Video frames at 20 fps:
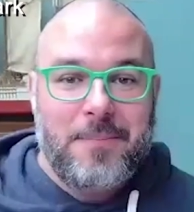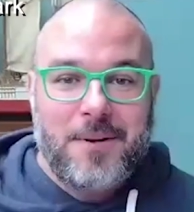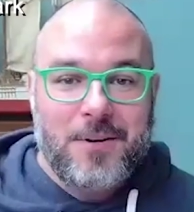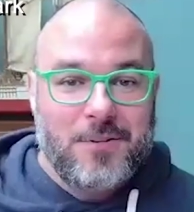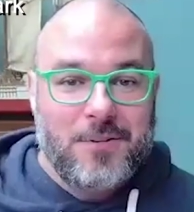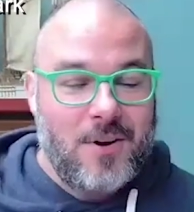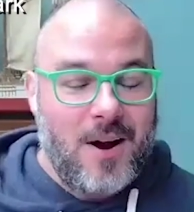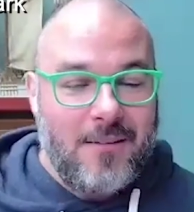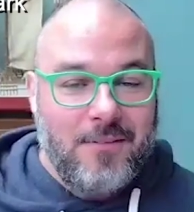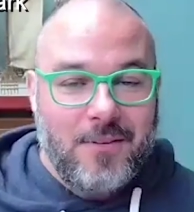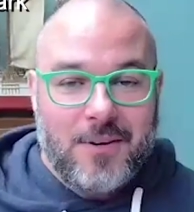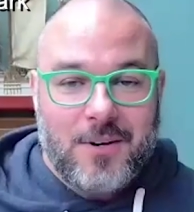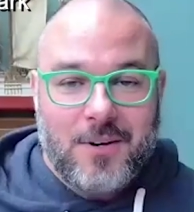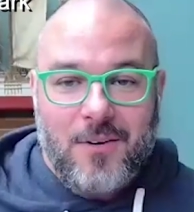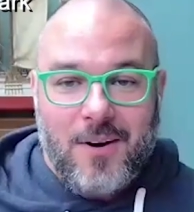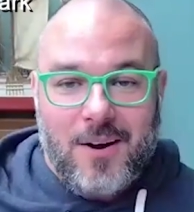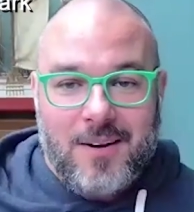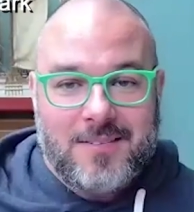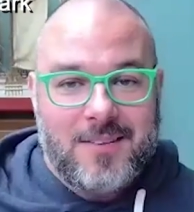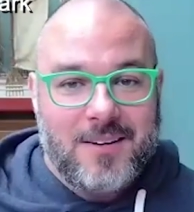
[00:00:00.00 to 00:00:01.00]
You're traveling
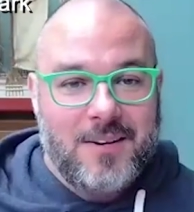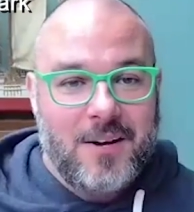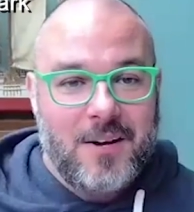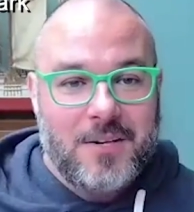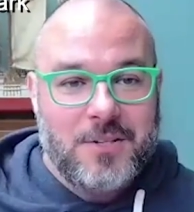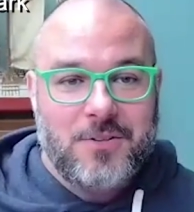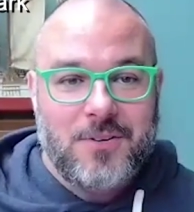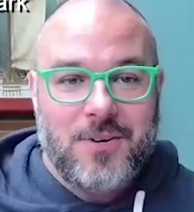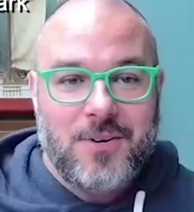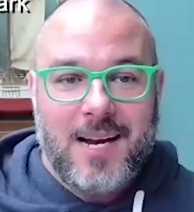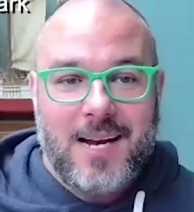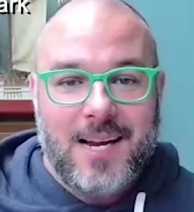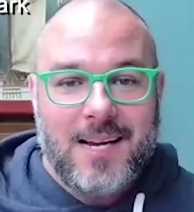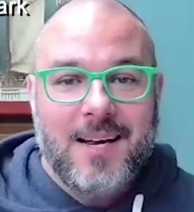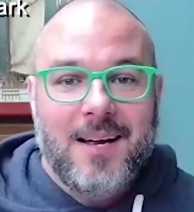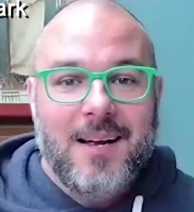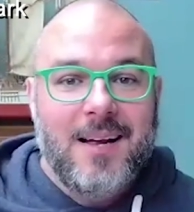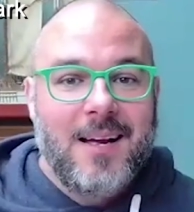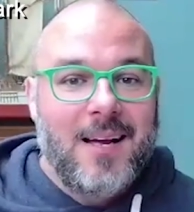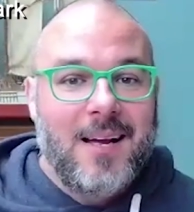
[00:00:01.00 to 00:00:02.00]
across the country.
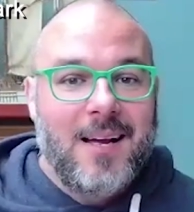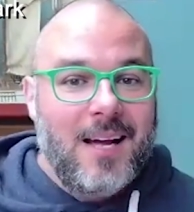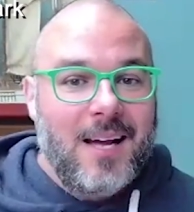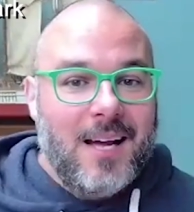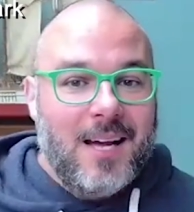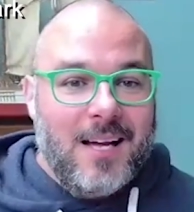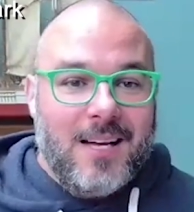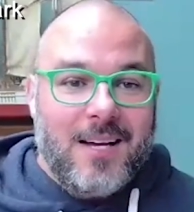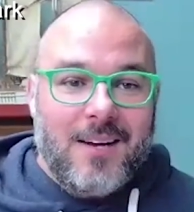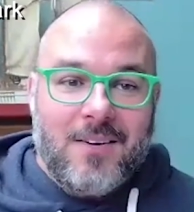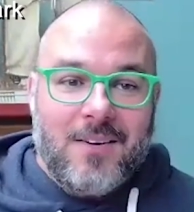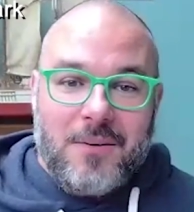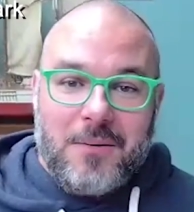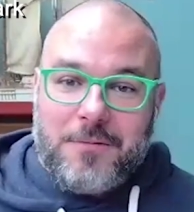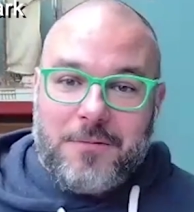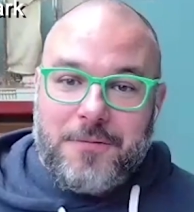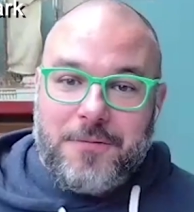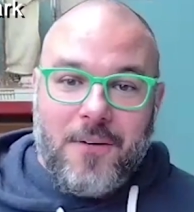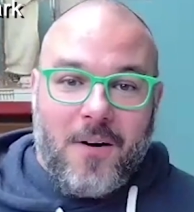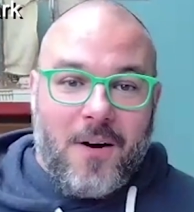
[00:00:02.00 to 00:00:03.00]
You're
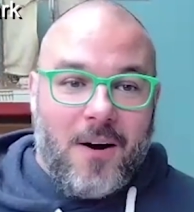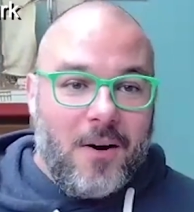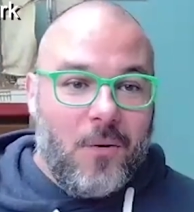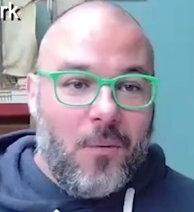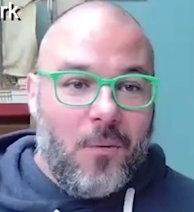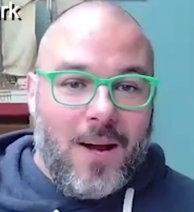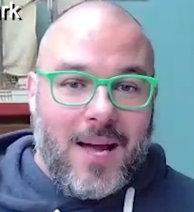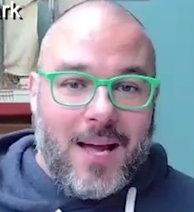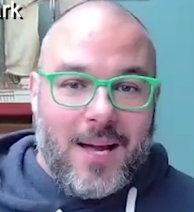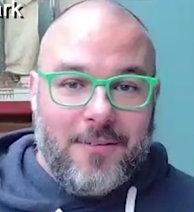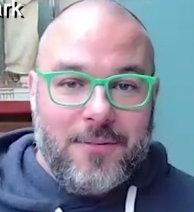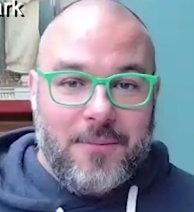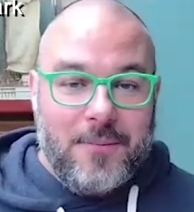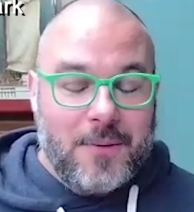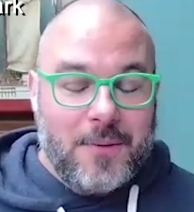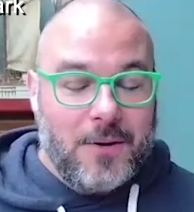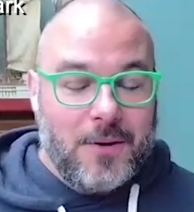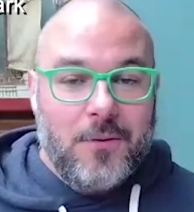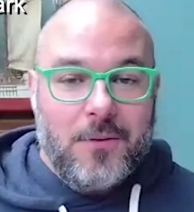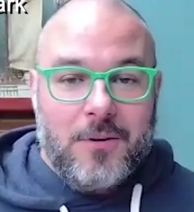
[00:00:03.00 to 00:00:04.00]
far away from
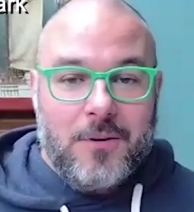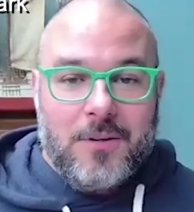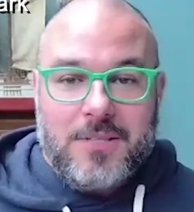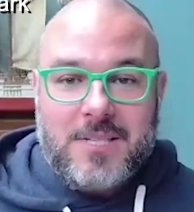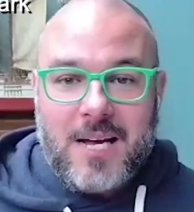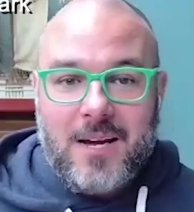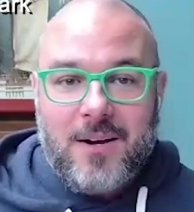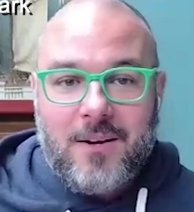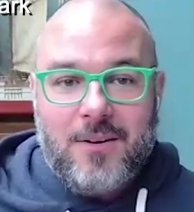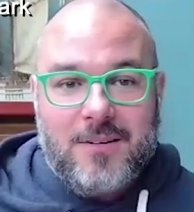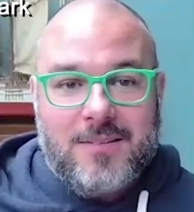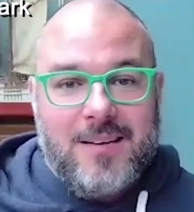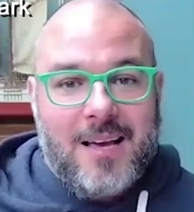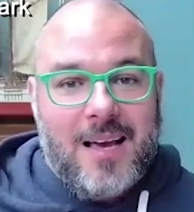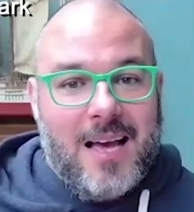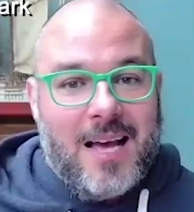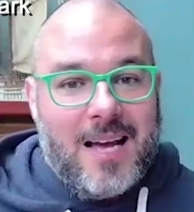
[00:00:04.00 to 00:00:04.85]
the Cougar tails.